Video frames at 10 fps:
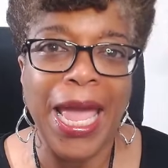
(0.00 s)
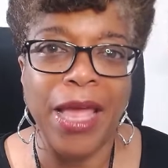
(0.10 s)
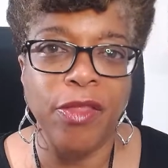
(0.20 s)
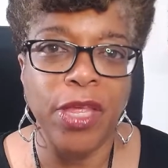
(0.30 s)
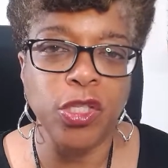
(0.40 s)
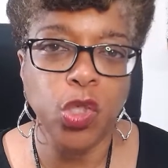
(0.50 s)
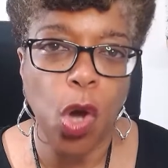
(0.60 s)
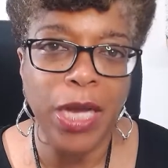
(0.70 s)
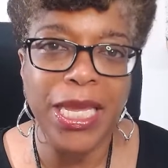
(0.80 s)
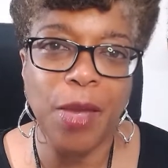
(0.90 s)
And in
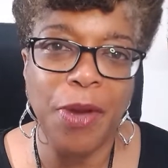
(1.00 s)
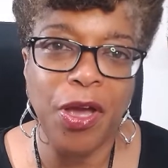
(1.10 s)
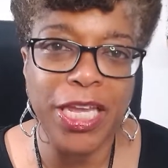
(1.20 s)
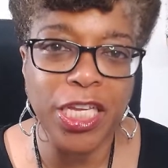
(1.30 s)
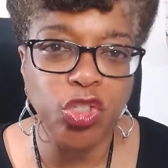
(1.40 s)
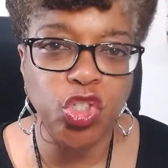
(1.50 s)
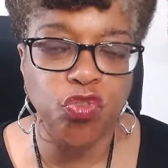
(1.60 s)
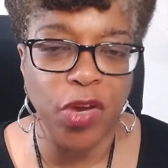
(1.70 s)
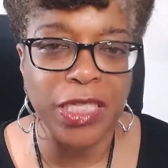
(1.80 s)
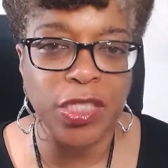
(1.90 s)
talking about
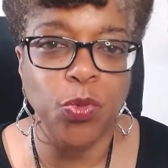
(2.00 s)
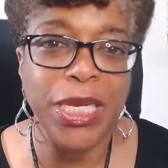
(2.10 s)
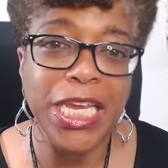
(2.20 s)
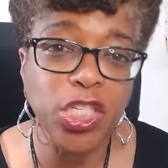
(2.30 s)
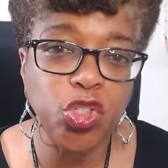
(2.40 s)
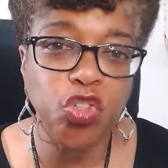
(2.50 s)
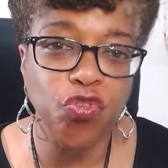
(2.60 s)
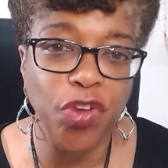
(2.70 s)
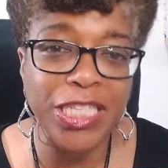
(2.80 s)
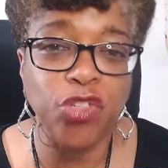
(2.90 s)
interest rates, when
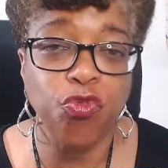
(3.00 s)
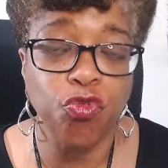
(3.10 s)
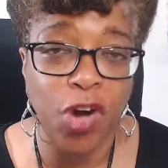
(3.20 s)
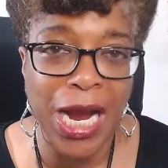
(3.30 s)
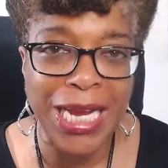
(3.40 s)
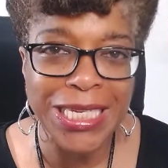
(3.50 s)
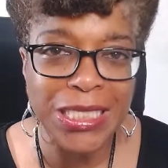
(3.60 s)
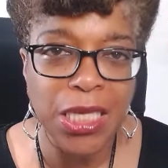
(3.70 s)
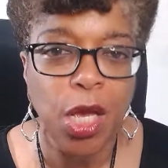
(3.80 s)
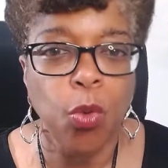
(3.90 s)
interest rates
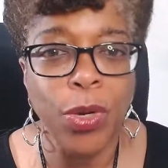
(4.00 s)
rise,